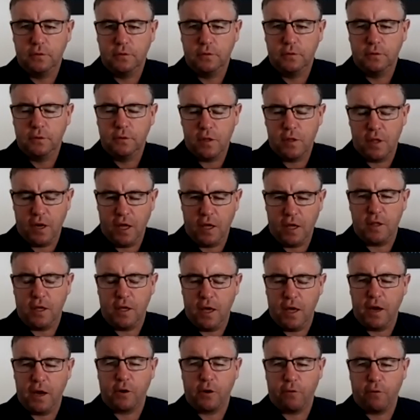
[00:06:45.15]
Is it actually
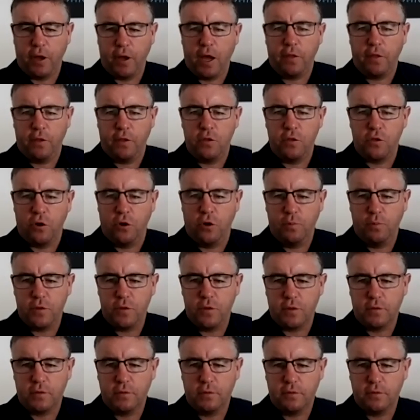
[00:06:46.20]
going to create the
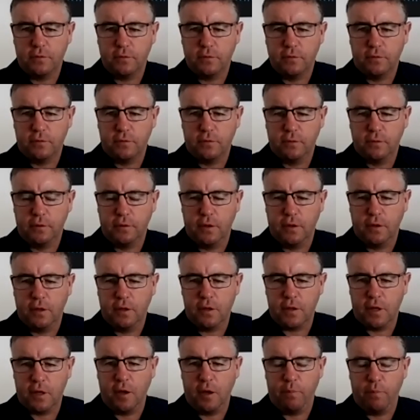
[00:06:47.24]
jobs?
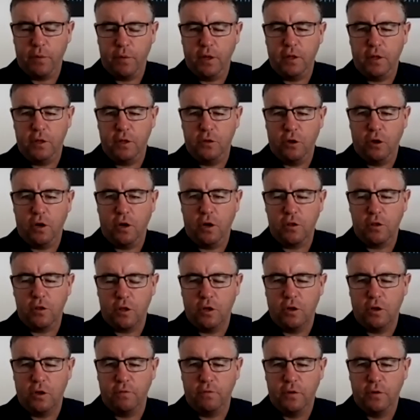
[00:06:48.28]
Is that $1 billion
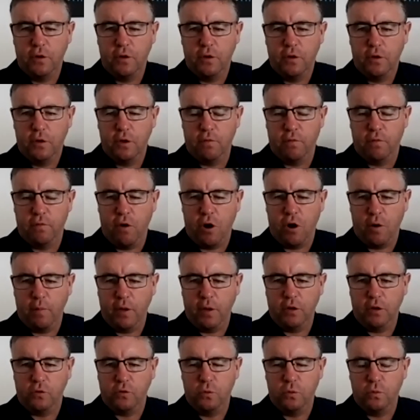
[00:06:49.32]
of
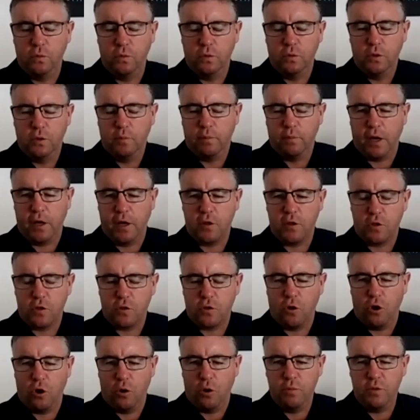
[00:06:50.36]
environmental-based
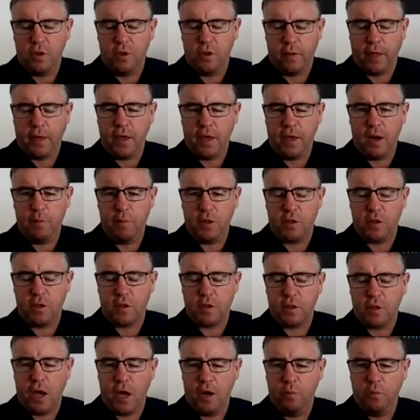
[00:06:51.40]
jobs, are they going to be
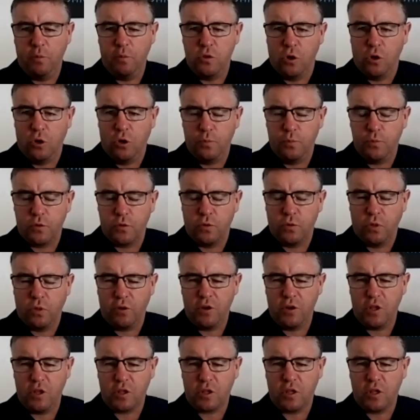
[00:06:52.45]
sustainable jobs, or
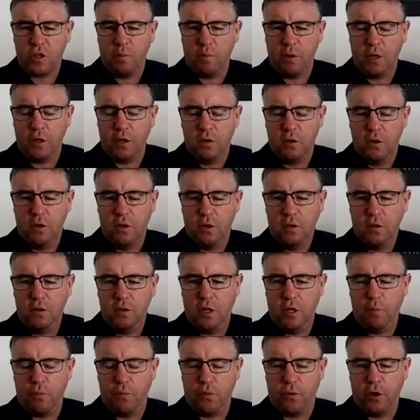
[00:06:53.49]
they're just going to be
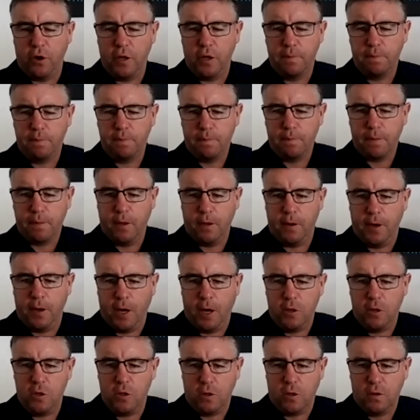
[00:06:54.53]
temporary in
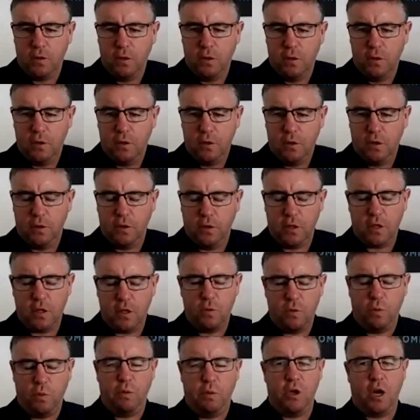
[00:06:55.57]
nature? And this
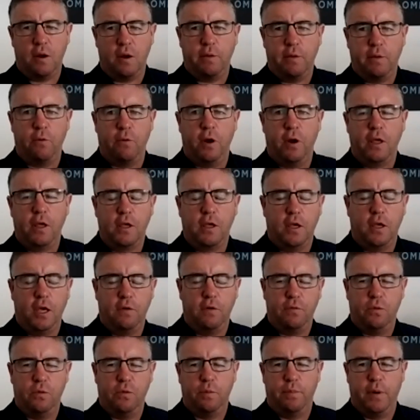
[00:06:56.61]
is where we've got to be really
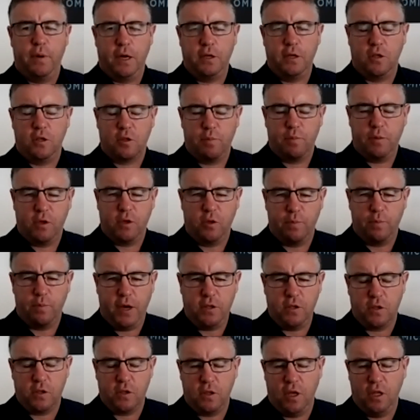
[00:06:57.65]
careful with budgets, because
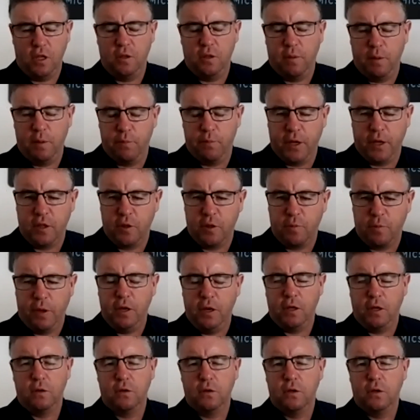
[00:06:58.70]
budgets tend to be big
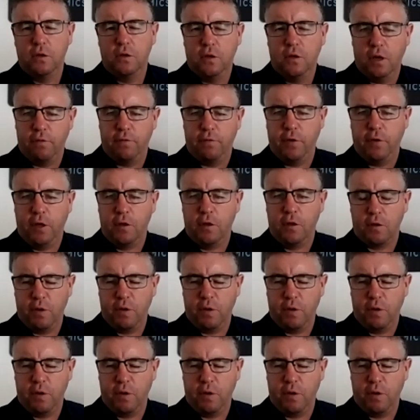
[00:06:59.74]
spending affairs.